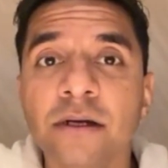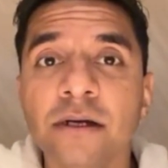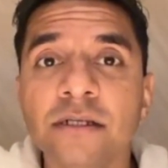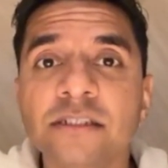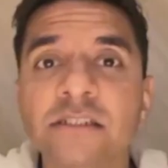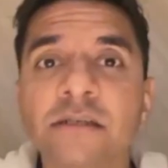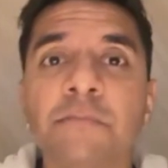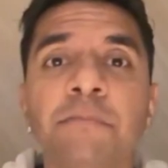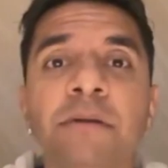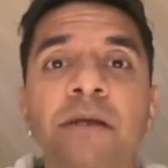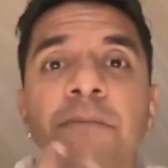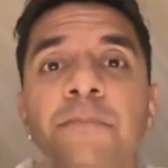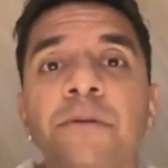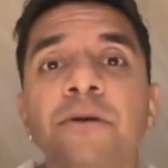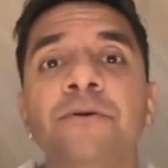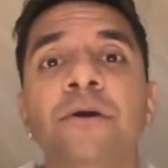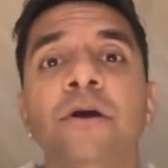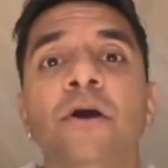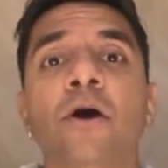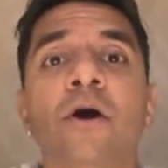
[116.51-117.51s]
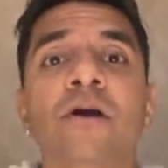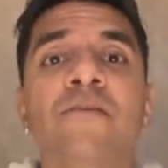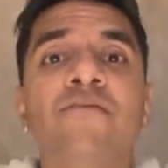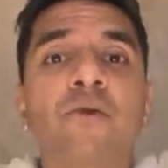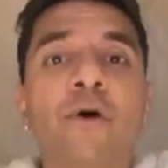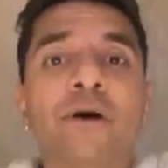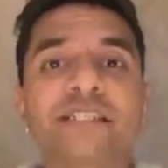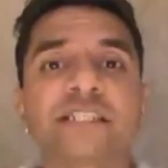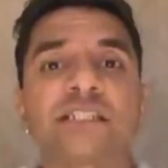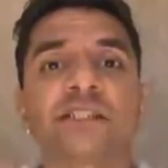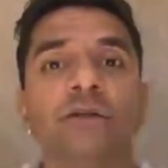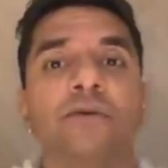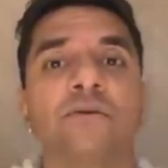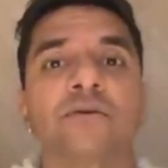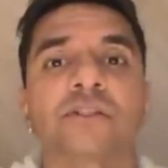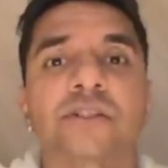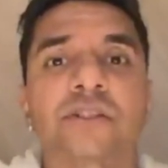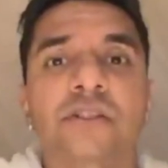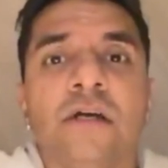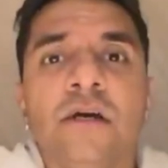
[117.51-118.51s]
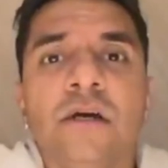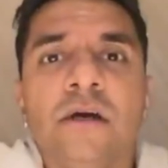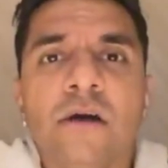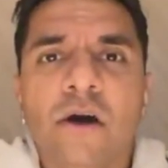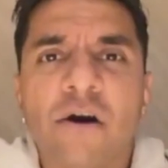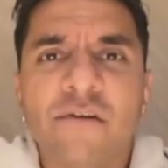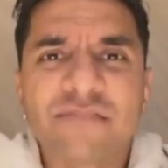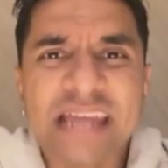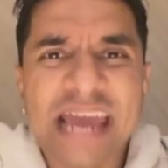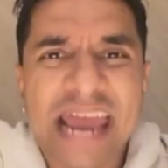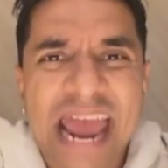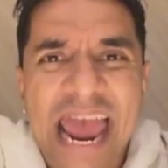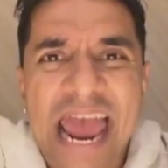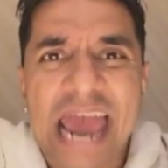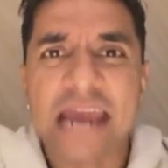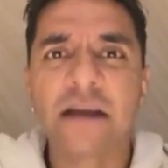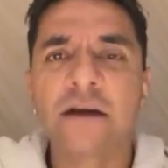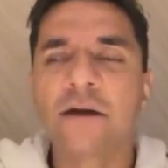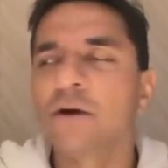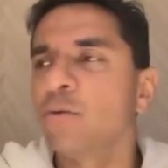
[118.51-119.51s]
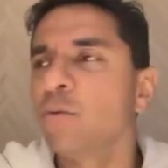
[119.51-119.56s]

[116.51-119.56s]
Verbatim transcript: Some people record voice notes of their anger,